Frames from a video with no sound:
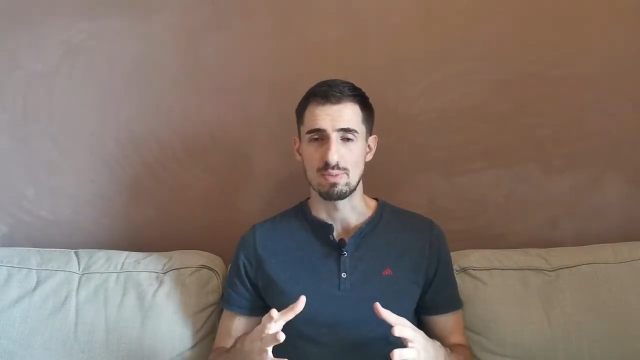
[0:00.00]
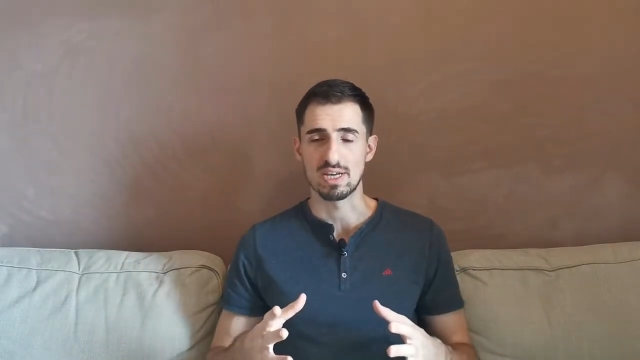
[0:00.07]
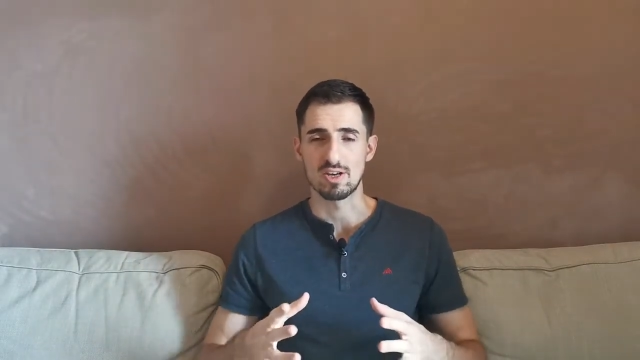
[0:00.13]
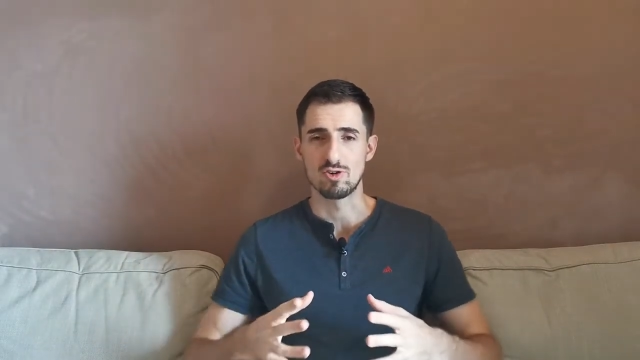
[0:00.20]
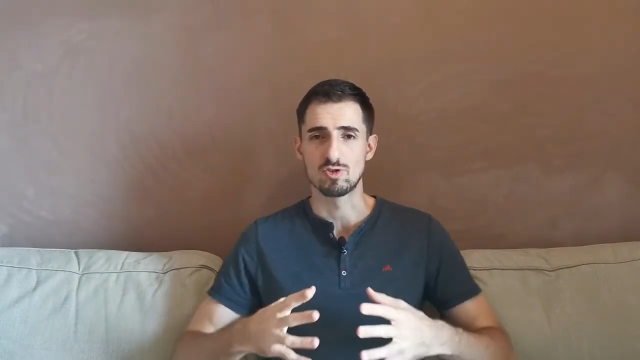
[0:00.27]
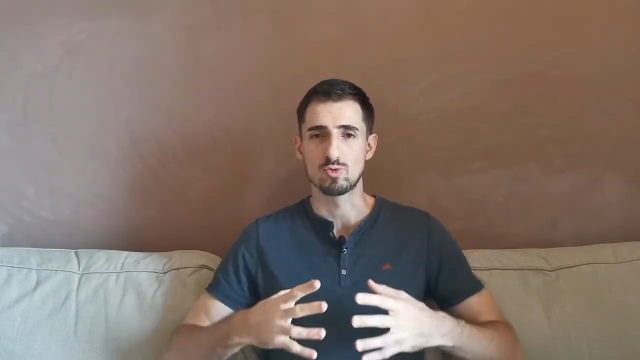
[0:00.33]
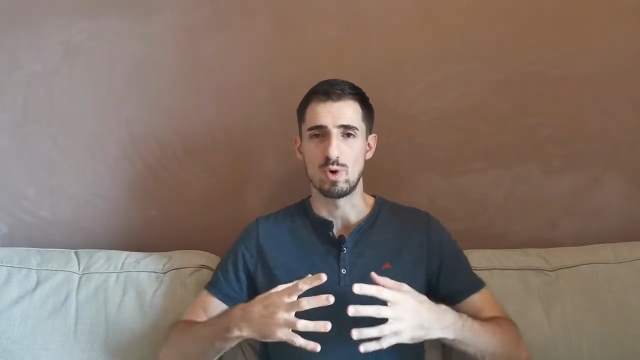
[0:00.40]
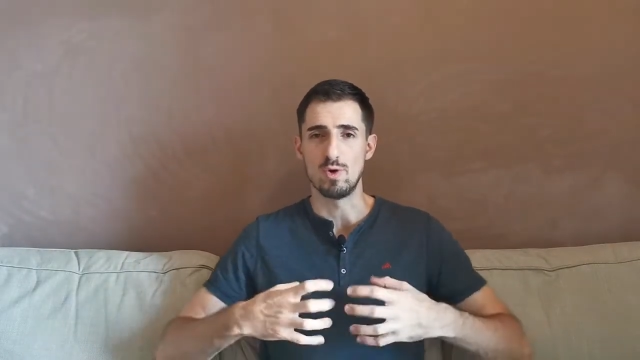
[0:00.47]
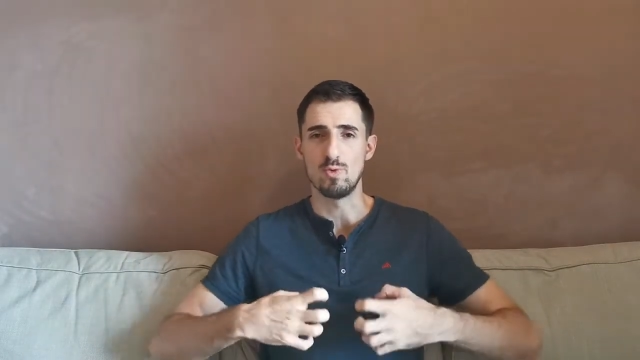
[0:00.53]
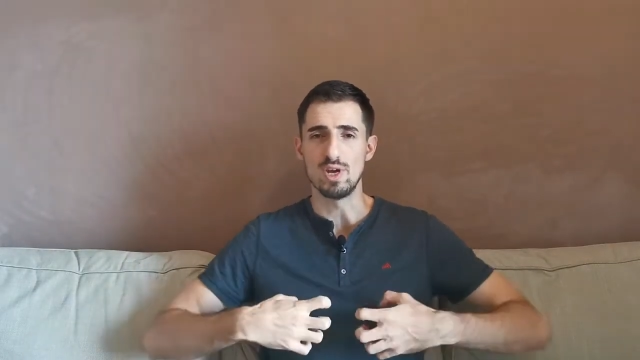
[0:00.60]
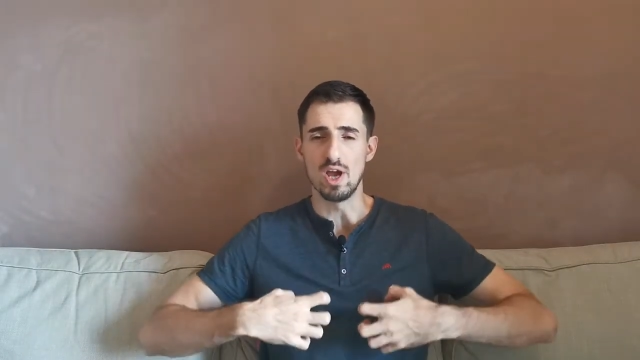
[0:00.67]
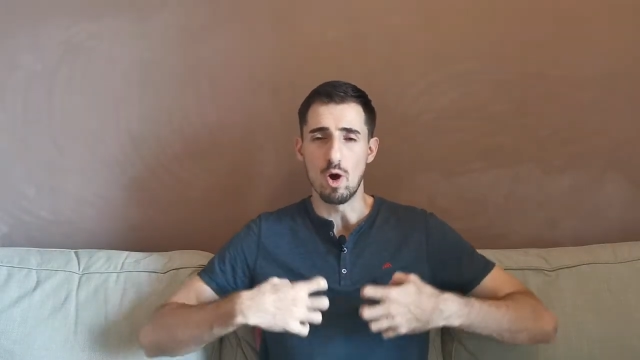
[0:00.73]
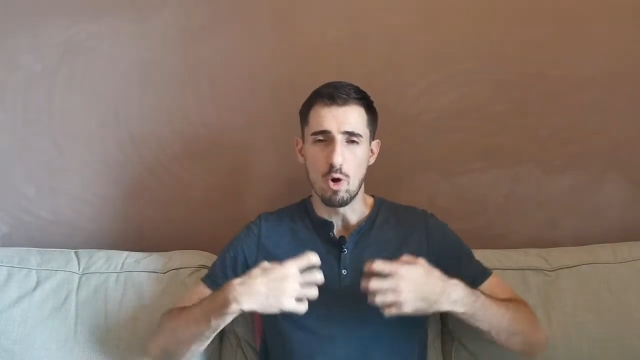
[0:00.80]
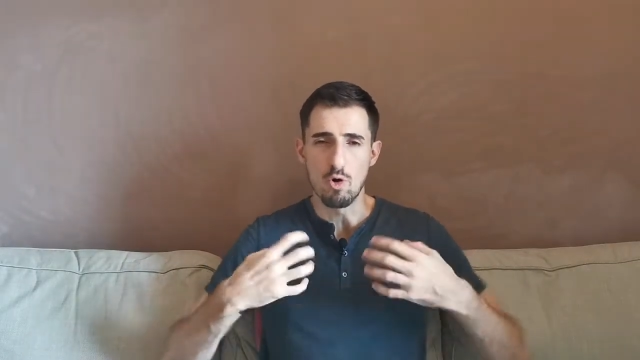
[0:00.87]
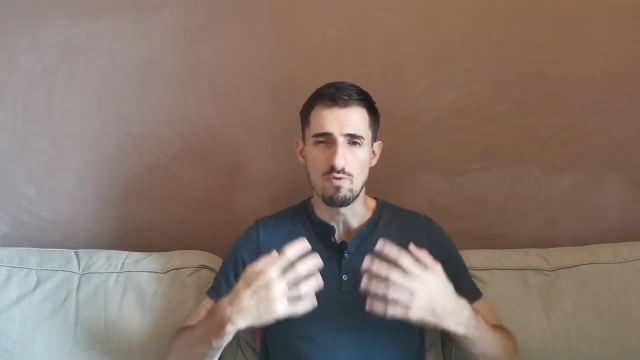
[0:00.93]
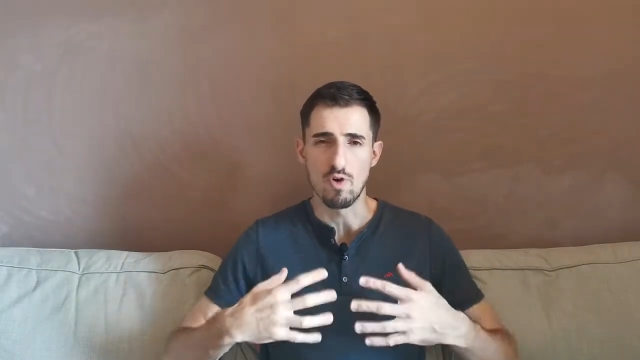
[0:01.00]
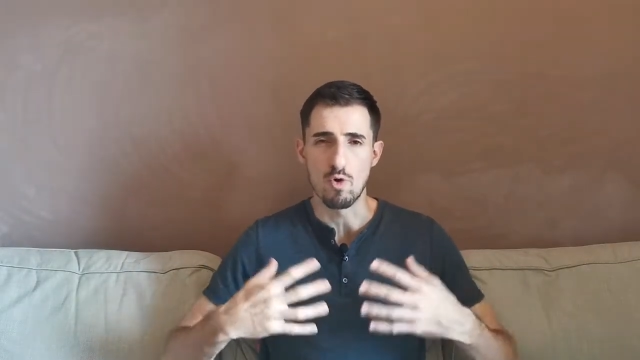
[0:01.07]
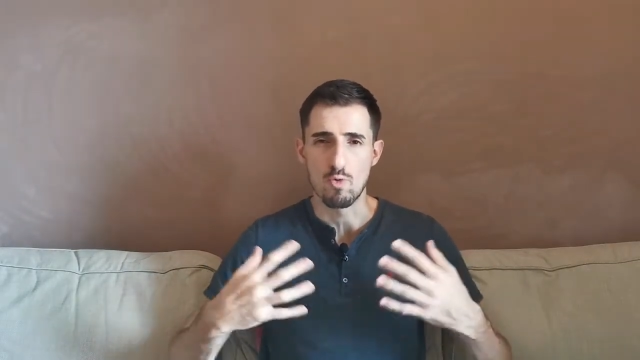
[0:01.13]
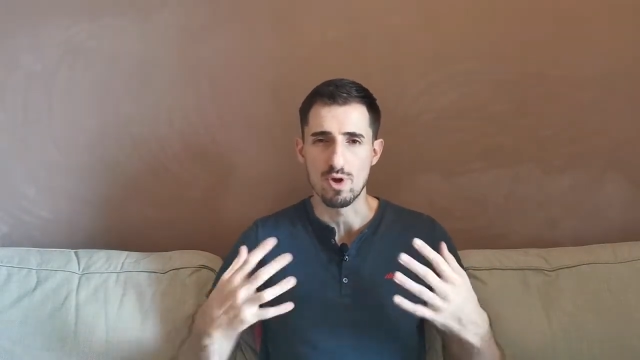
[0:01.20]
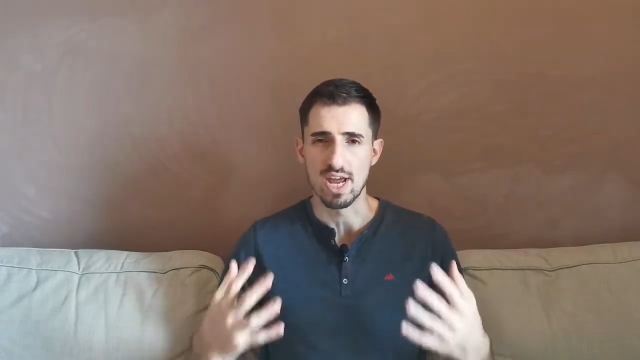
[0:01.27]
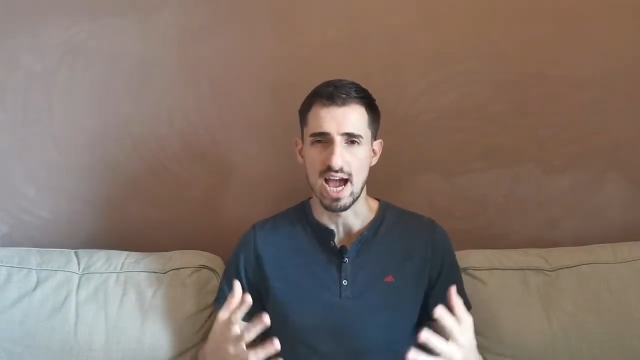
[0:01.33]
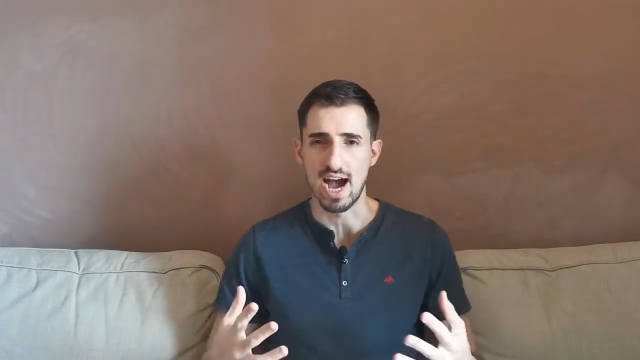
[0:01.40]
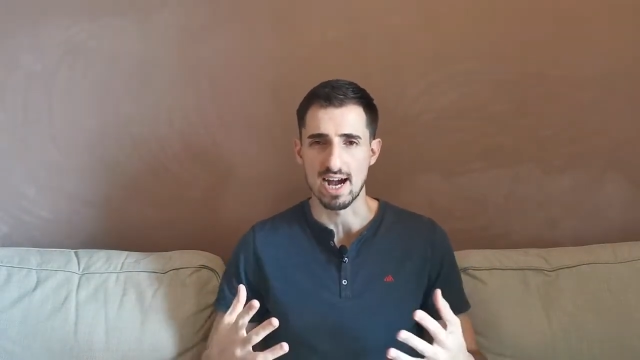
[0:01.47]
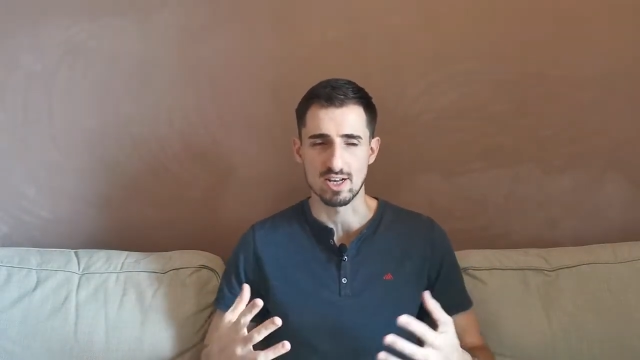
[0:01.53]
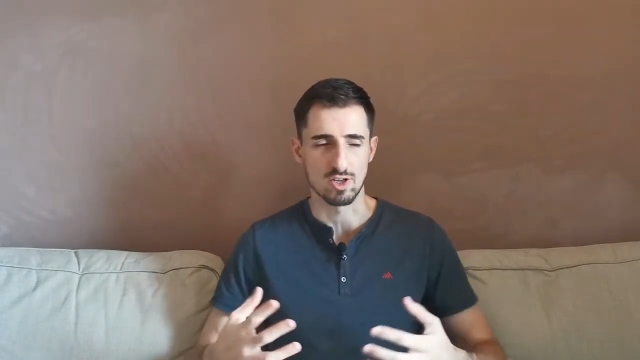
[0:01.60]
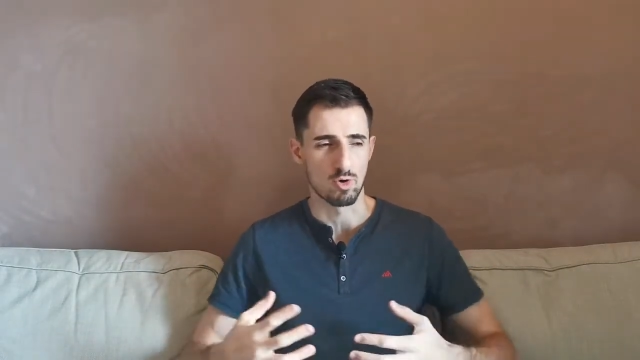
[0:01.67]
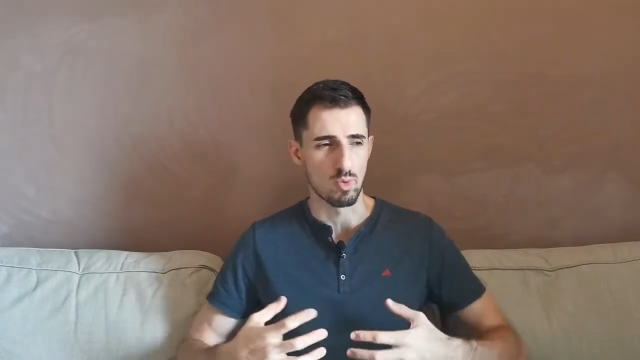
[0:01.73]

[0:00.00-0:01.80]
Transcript: because when we overreact,